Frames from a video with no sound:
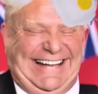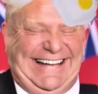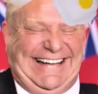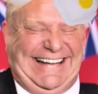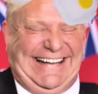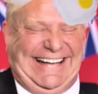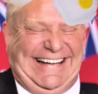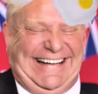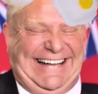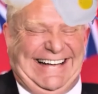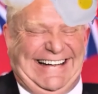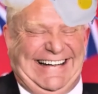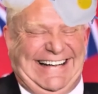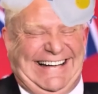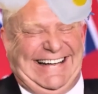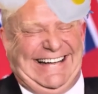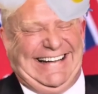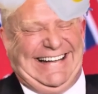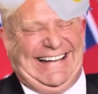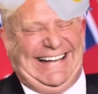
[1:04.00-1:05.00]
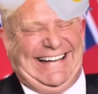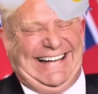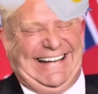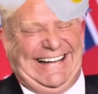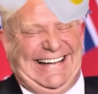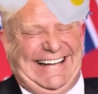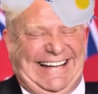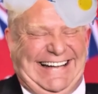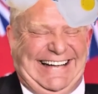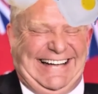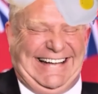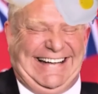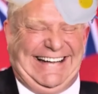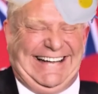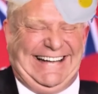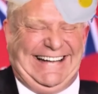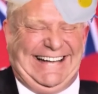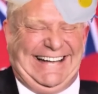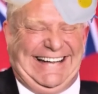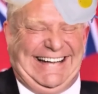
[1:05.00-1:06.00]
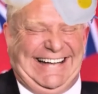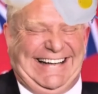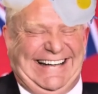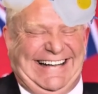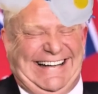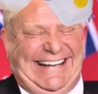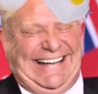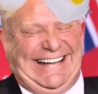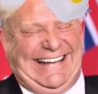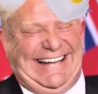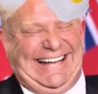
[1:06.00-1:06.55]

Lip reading: (silence)